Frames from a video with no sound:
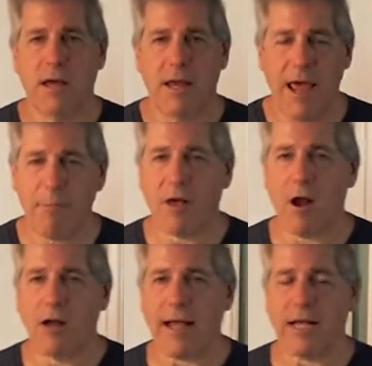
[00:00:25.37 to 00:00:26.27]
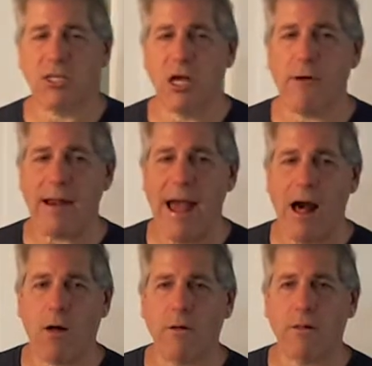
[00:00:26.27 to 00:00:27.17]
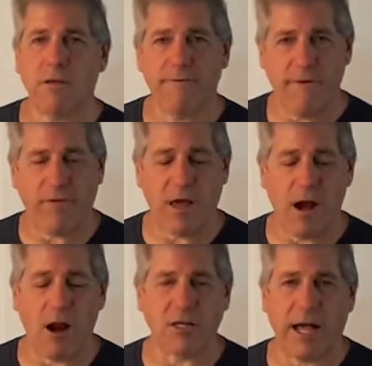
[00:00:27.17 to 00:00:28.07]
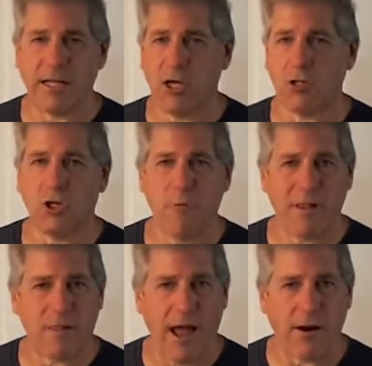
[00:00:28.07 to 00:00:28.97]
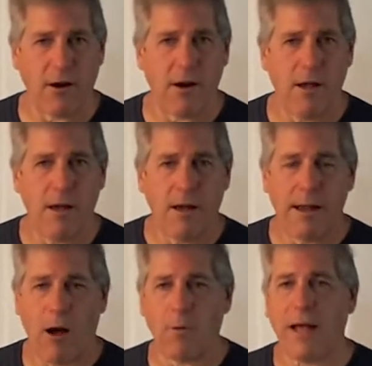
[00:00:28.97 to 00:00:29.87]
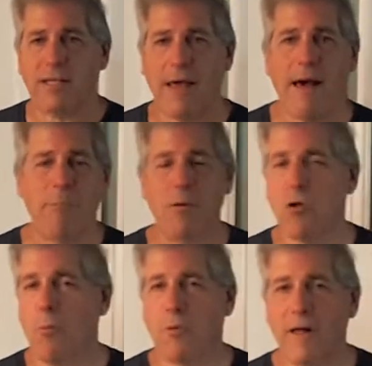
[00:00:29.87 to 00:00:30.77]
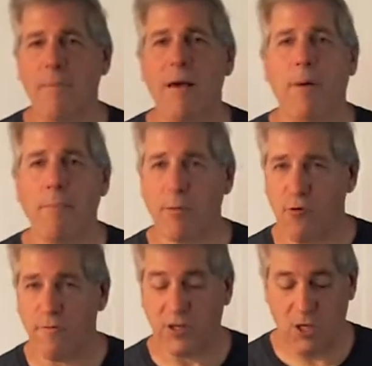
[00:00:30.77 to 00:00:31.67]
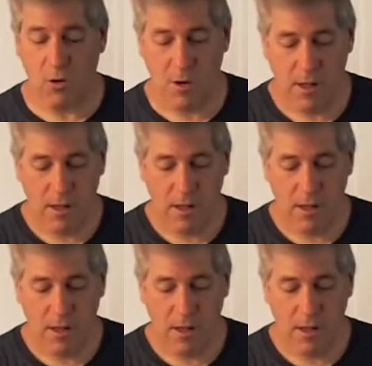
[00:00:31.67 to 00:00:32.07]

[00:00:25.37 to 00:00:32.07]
and hand me the cards, I can tell you right now, there's 50 cards, so I can tell it's a little bit lighter. Now, when I say that, people don't believe me, but I'm going to prove it to you.